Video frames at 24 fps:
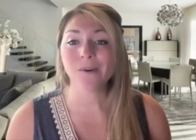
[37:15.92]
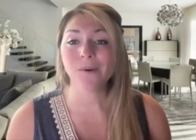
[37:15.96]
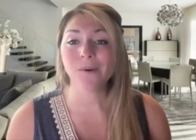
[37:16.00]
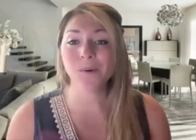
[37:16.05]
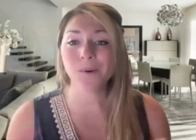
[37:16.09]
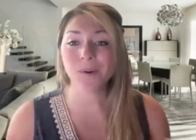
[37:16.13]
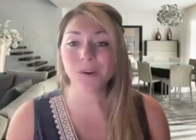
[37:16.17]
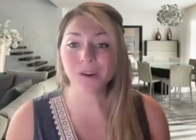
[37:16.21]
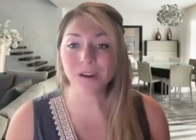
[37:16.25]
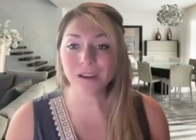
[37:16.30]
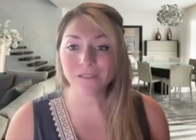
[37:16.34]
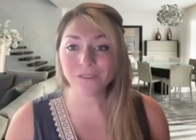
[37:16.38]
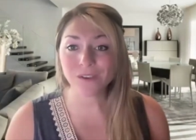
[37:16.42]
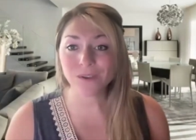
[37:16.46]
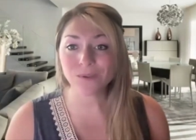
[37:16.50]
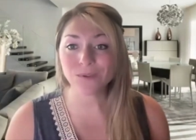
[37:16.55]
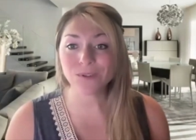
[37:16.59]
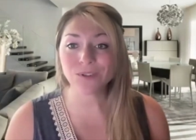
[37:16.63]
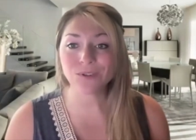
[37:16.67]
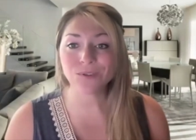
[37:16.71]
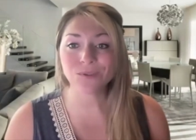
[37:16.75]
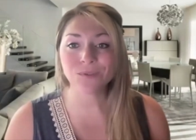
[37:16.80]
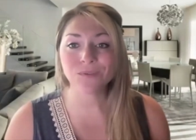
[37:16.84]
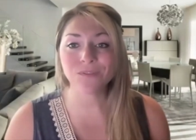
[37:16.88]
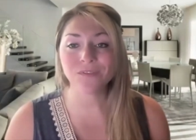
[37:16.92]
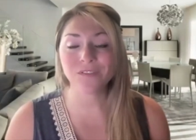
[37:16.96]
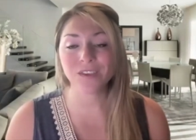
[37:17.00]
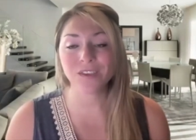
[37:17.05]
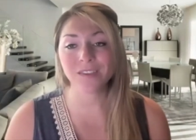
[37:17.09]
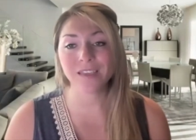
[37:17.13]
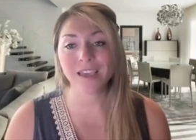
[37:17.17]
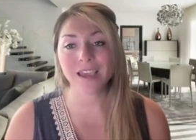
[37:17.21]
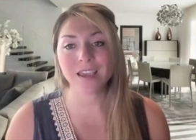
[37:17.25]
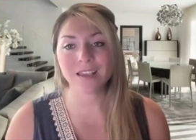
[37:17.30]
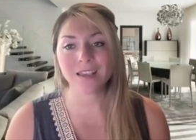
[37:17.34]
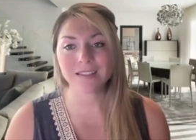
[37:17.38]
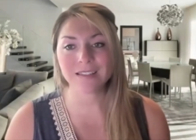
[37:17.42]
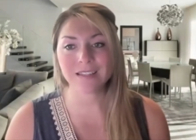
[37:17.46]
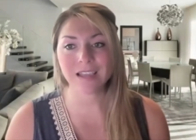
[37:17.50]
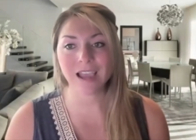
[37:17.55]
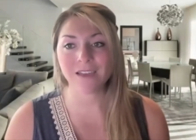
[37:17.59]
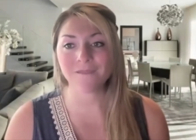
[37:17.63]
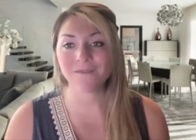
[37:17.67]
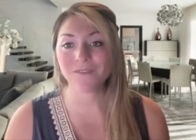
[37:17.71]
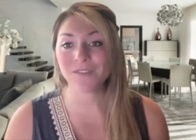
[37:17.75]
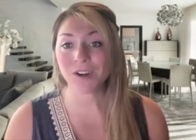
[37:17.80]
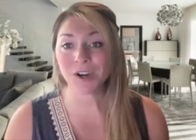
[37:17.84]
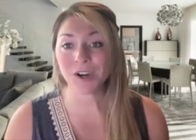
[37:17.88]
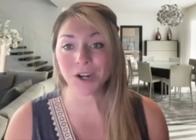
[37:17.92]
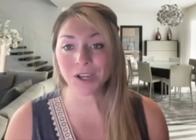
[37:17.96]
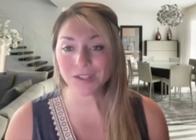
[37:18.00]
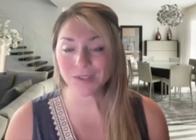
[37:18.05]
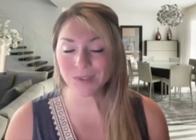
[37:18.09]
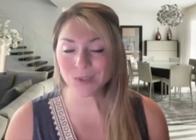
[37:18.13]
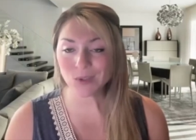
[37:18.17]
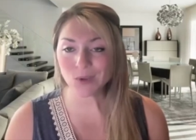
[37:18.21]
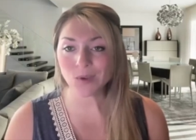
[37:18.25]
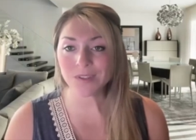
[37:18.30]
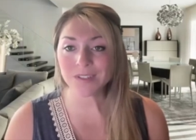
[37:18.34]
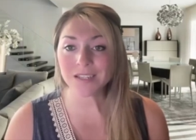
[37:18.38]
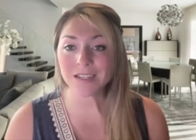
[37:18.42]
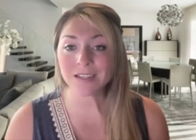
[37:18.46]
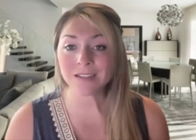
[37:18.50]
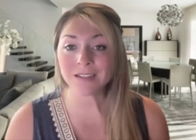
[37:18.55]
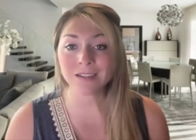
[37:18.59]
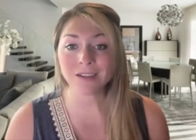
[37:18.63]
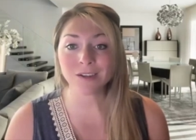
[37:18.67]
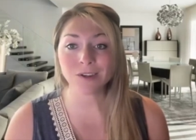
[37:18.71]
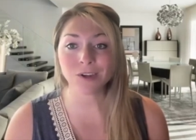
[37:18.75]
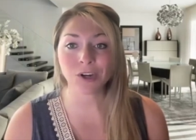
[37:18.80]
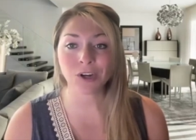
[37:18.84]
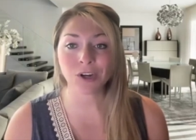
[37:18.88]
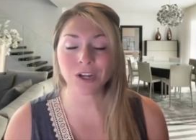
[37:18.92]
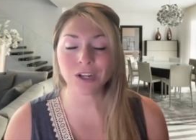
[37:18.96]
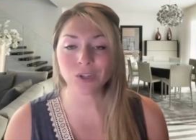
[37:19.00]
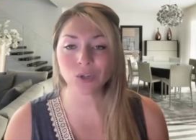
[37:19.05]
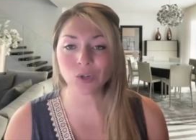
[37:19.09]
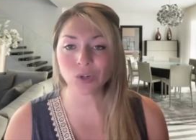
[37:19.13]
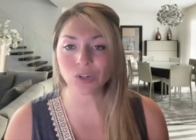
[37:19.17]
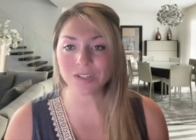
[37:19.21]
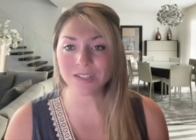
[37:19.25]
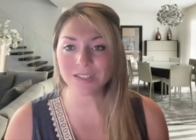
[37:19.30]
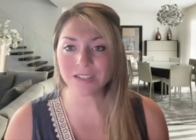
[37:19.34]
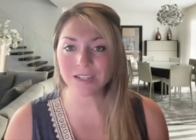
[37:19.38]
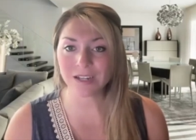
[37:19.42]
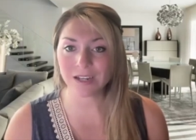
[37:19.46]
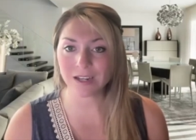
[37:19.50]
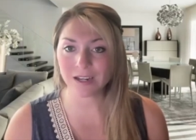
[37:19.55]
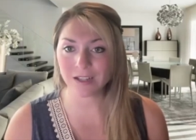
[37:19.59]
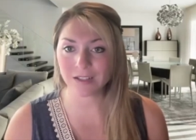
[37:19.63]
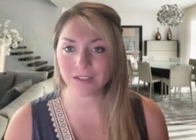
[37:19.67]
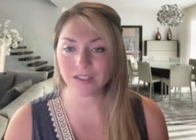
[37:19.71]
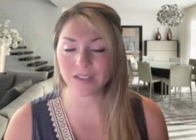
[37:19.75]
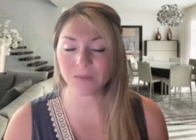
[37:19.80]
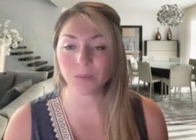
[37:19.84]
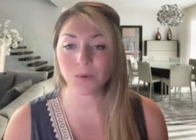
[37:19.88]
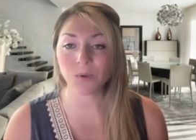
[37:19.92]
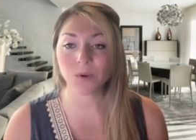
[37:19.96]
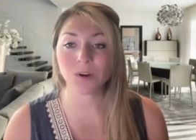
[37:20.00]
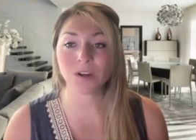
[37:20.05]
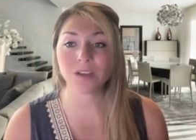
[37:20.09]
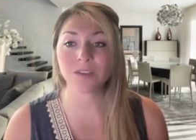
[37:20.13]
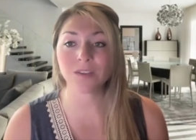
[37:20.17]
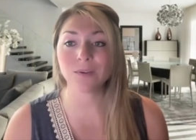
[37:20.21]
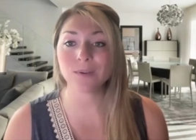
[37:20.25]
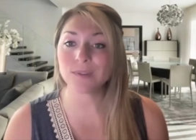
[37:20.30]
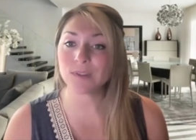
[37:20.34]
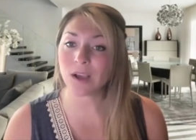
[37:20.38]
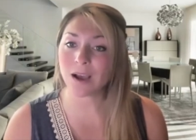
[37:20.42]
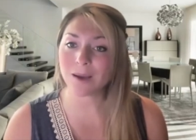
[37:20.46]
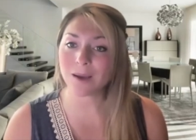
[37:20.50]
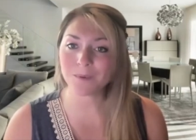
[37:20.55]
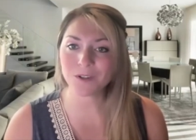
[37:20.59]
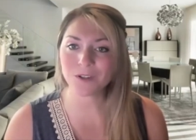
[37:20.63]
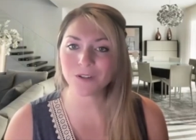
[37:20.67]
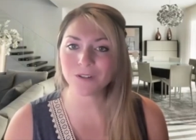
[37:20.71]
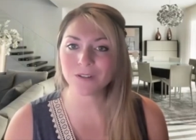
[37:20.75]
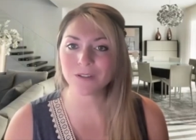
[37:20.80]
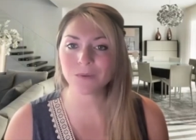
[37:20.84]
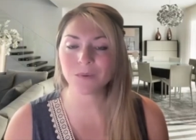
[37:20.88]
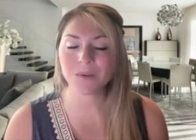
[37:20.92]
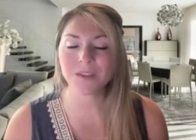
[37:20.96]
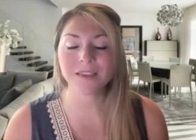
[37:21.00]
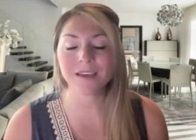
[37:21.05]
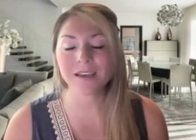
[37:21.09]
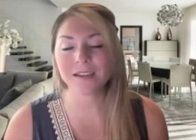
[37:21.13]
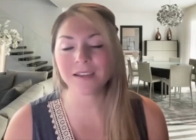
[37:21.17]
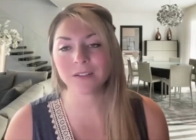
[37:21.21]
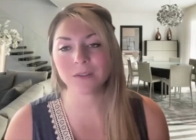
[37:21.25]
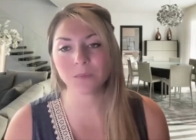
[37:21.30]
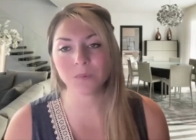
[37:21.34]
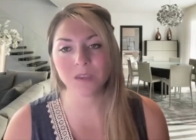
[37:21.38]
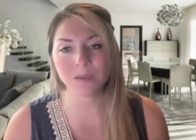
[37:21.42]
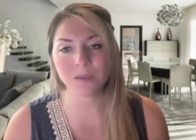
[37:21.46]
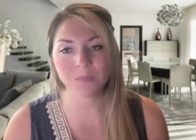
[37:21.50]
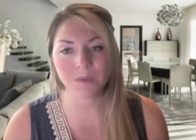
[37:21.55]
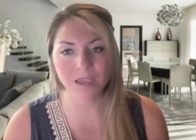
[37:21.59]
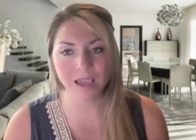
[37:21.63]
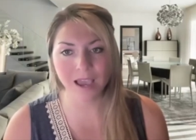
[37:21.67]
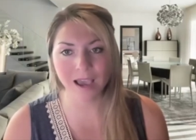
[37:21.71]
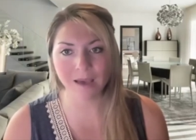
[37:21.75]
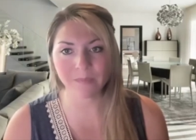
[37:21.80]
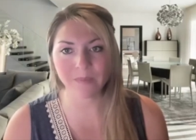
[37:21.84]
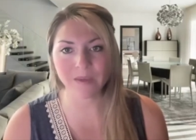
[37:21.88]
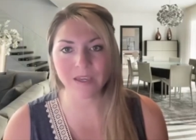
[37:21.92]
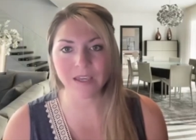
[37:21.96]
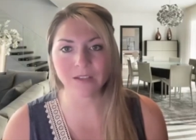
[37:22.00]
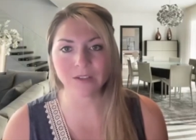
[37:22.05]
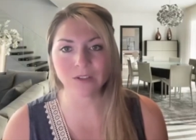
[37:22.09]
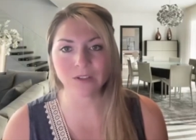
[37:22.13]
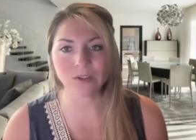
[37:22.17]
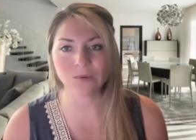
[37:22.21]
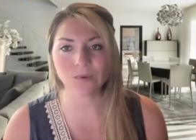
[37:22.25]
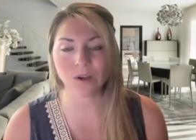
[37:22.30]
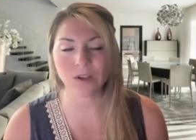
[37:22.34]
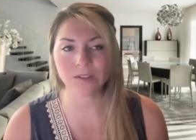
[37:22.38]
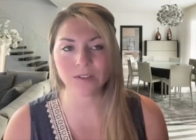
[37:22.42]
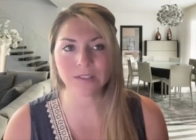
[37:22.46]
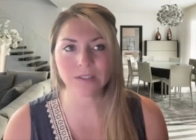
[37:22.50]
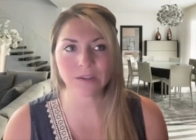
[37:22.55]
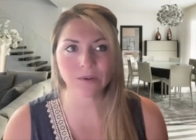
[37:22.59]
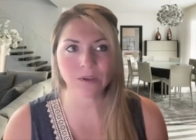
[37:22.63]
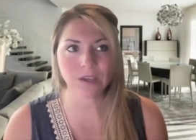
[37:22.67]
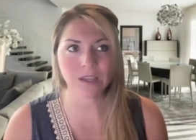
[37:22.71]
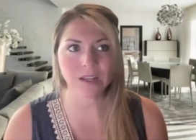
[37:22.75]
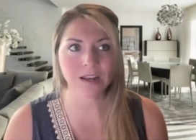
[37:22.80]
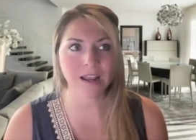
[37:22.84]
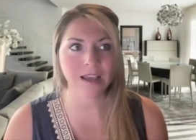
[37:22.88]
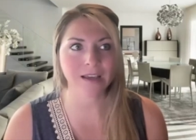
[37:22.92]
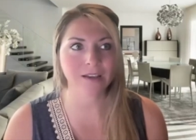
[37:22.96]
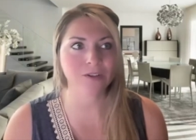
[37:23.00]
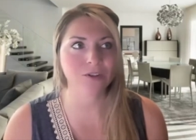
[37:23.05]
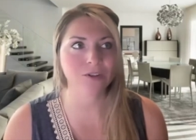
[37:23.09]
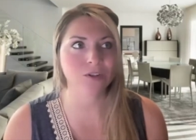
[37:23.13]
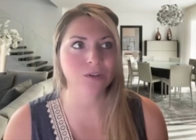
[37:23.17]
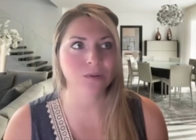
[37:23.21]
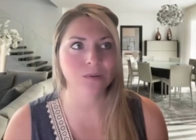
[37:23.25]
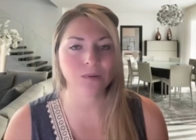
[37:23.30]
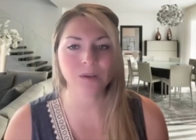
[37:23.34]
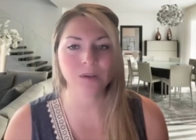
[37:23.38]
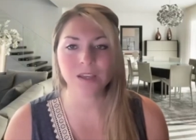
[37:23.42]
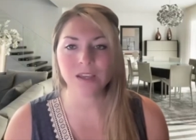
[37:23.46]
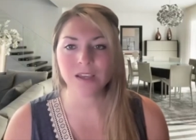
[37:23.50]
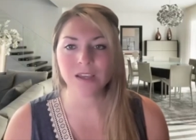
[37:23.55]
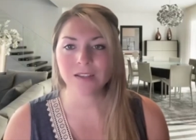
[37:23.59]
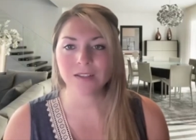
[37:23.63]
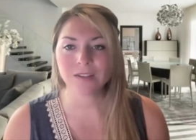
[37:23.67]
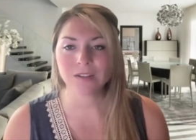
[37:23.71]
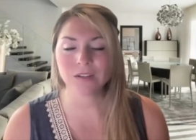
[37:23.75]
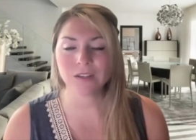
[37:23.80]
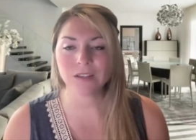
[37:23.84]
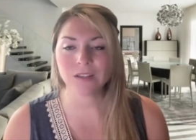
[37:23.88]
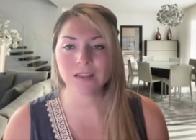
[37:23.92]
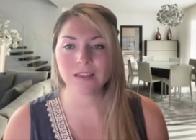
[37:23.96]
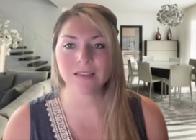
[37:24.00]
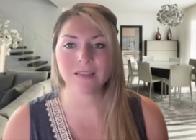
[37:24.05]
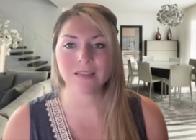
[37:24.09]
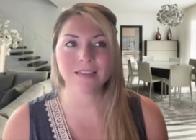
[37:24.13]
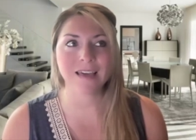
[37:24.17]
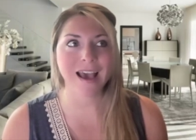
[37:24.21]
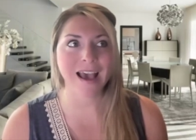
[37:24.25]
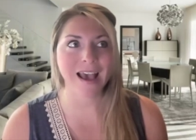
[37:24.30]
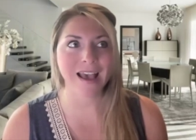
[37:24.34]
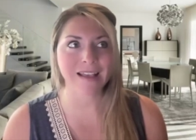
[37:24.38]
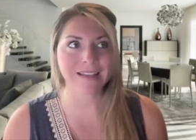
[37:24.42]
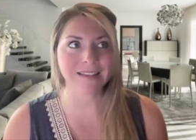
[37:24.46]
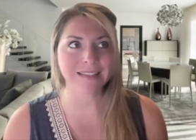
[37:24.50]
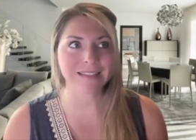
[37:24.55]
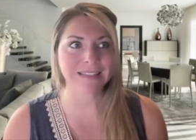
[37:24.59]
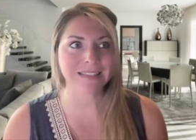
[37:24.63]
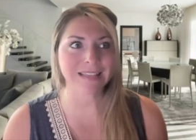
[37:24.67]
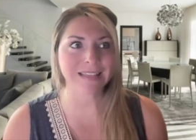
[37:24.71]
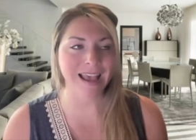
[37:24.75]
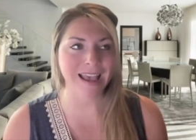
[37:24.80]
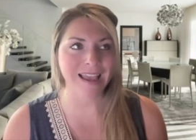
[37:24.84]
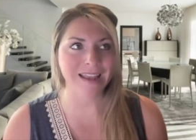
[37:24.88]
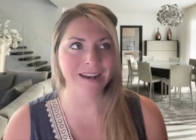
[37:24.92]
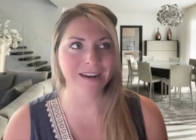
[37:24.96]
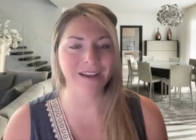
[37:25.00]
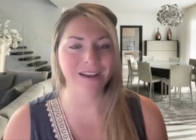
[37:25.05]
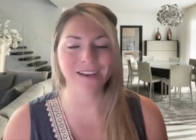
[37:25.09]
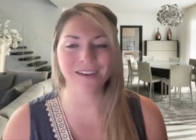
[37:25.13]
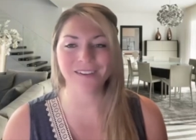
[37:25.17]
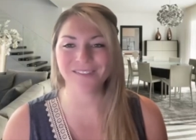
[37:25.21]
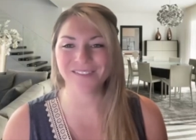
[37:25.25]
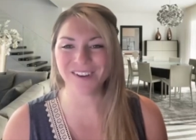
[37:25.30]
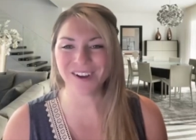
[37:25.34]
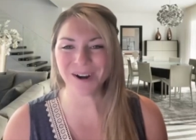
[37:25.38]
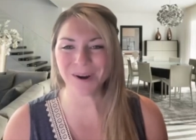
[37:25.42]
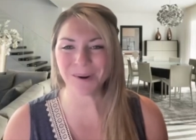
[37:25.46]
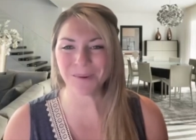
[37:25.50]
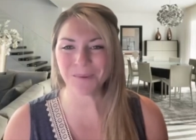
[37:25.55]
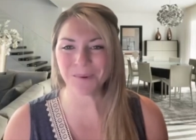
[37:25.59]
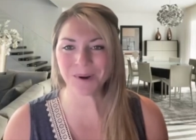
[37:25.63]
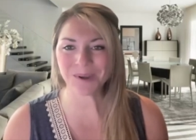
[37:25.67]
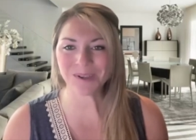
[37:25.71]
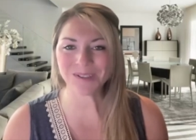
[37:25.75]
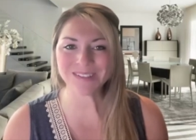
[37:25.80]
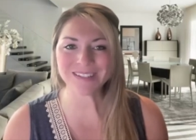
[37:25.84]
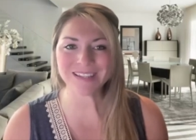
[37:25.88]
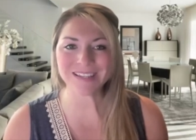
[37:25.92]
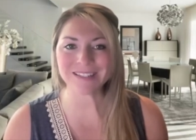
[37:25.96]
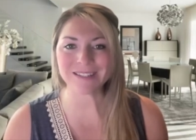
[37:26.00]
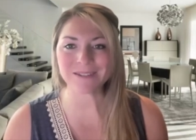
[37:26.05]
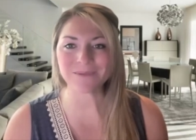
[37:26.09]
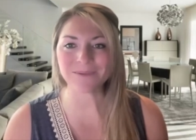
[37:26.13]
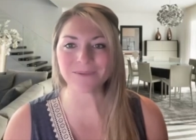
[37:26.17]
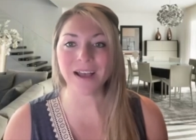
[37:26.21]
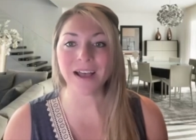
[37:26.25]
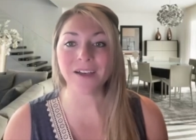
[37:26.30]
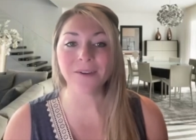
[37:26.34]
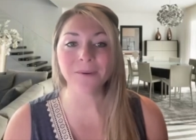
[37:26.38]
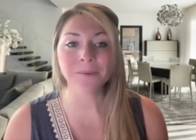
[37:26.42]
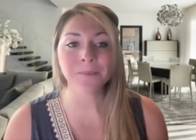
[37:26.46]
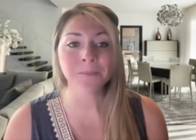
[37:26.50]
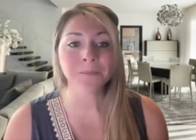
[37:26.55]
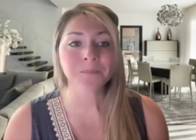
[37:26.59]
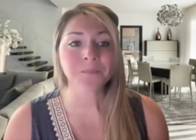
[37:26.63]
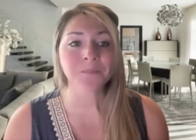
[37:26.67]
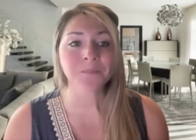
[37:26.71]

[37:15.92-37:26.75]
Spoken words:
or if you do feel like it's time for a consultant and you're interested in exploring those options with us, we'd be happy to also connect you to that side of our world as well.